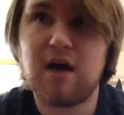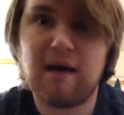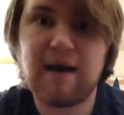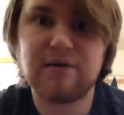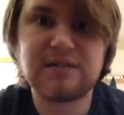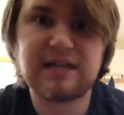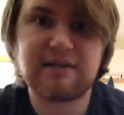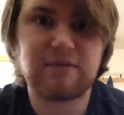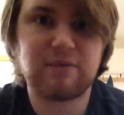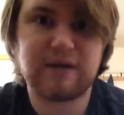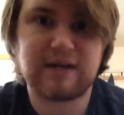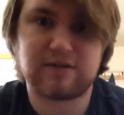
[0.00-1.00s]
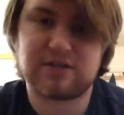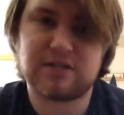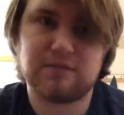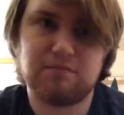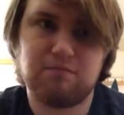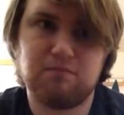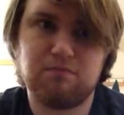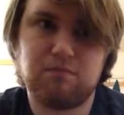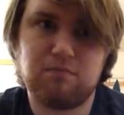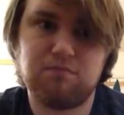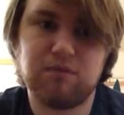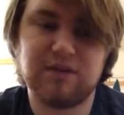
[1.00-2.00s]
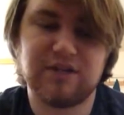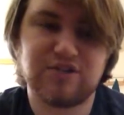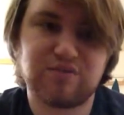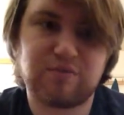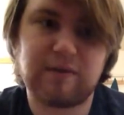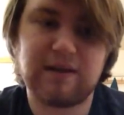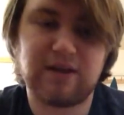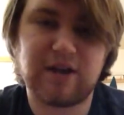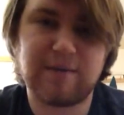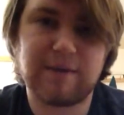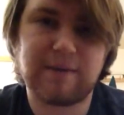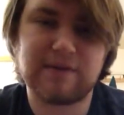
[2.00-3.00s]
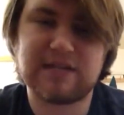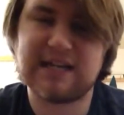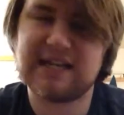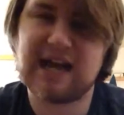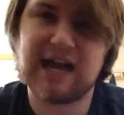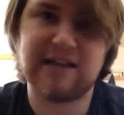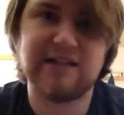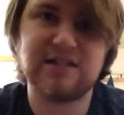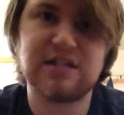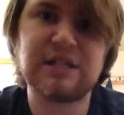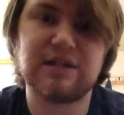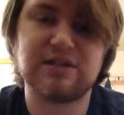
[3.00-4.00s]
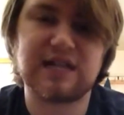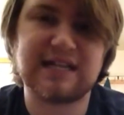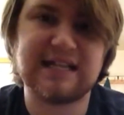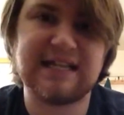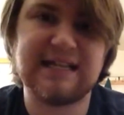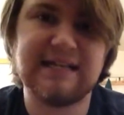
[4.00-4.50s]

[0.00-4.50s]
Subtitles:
I was like everyone else. When the trailer came up, I was like, God, this looks like the